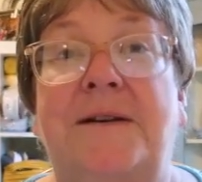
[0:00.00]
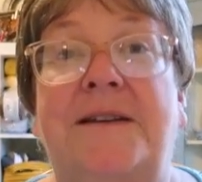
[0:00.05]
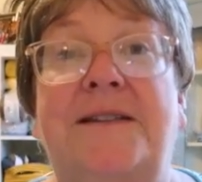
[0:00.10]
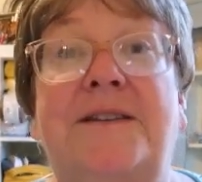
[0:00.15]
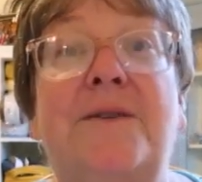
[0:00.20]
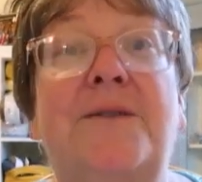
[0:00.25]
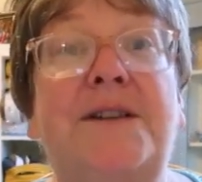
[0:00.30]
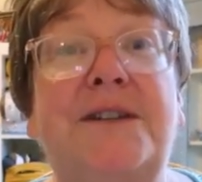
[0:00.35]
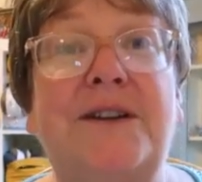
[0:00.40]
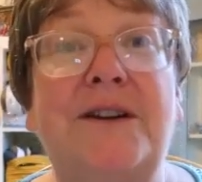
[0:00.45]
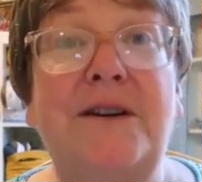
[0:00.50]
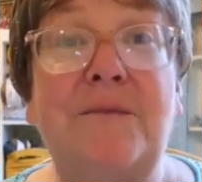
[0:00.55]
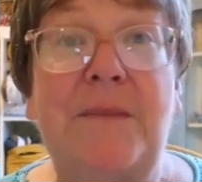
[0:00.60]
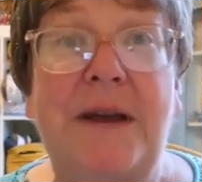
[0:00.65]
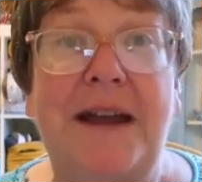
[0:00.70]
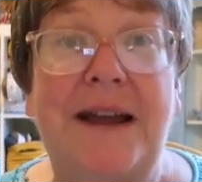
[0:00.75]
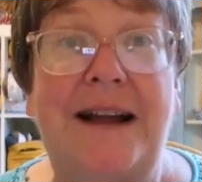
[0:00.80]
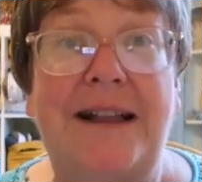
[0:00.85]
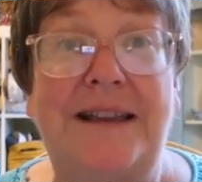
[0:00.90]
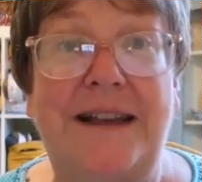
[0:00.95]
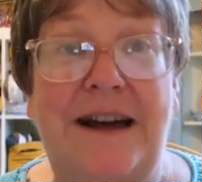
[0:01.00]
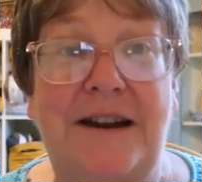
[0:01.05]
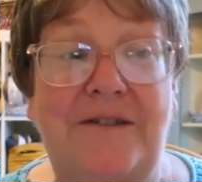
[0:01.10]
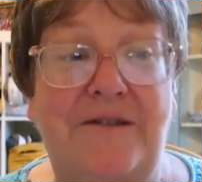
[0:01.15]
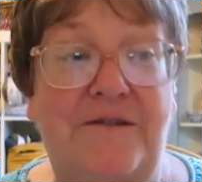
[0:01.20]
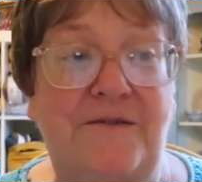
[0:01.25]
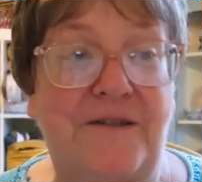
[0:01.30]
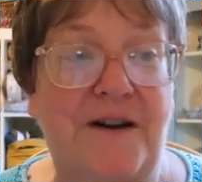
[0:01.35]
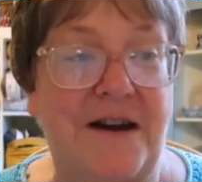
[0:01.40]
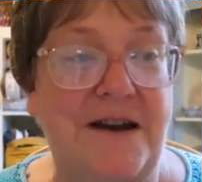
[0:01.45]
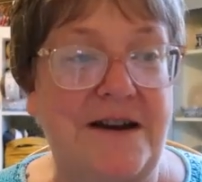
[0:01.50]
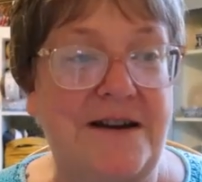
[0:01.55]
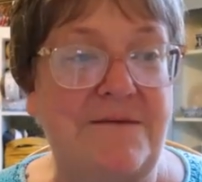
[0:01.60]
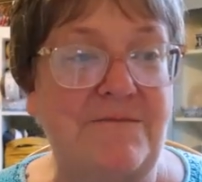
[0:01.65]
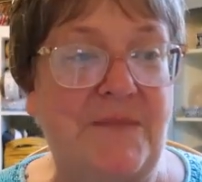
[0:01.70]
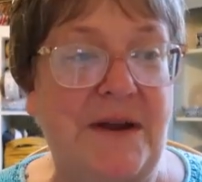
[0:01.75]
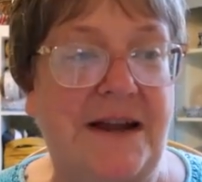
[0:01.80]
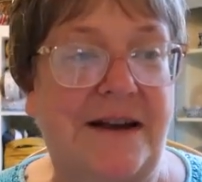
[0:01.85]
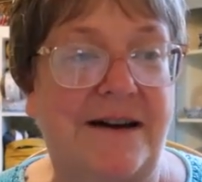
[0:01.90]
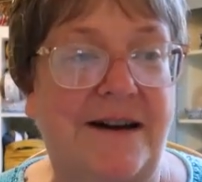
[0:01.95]
So it's going to be a lot of
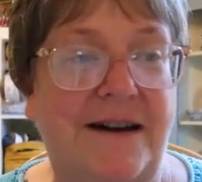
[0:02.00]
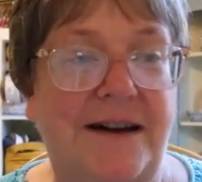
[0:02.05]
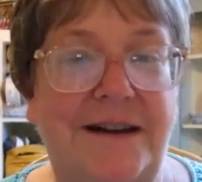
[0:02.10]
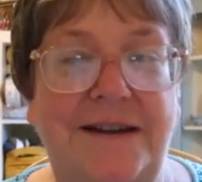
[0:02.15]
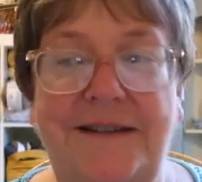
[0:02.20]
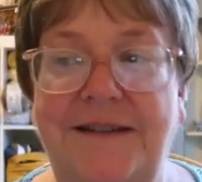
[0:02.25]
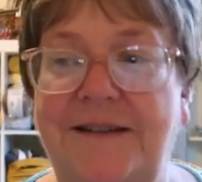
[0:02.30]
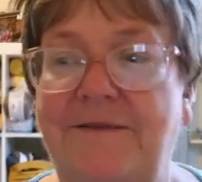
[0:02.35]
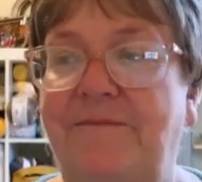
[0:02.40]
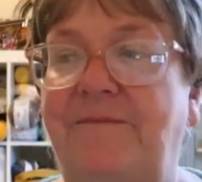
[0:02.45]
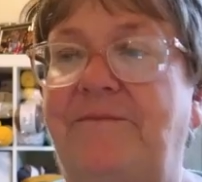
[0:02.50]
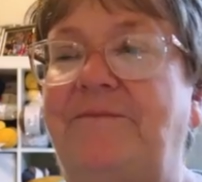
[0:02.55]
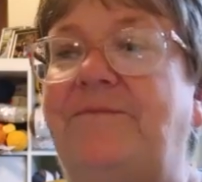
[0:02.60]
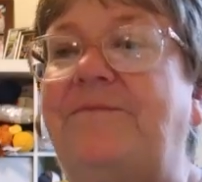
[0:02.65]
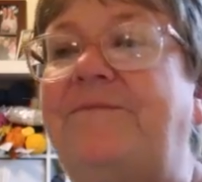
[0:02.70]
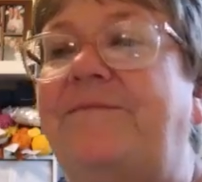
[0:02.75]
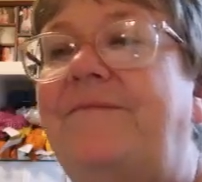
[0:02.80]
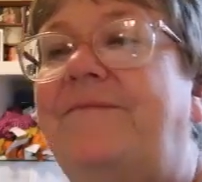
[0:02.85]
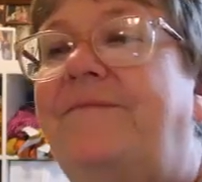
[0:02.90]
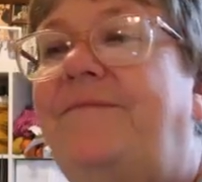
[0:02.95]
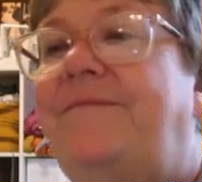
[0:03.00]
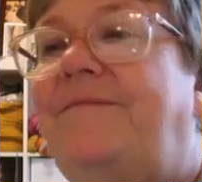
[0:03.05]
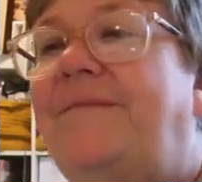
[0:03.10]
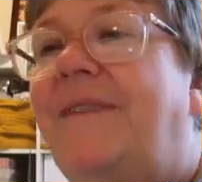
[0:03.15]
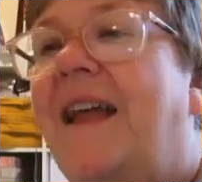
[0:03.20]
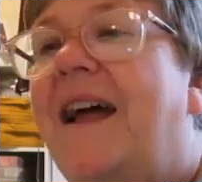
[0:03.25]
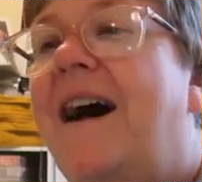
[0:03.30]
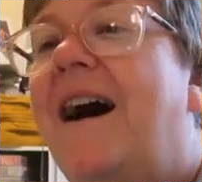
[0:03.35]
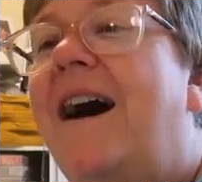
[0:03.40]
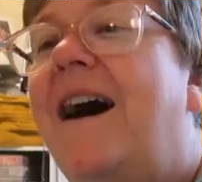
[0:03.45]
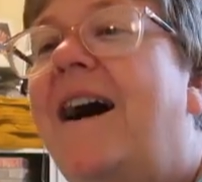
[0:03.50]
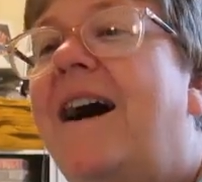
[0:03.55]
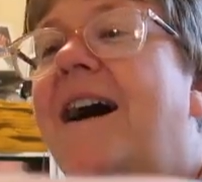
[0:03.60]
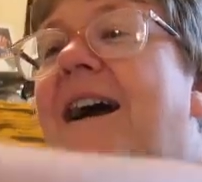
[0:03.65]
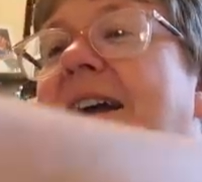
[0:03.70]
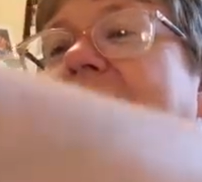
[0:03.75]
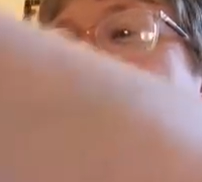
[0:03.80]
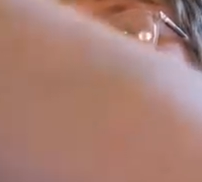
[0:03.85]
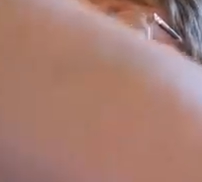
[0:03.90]
fun because I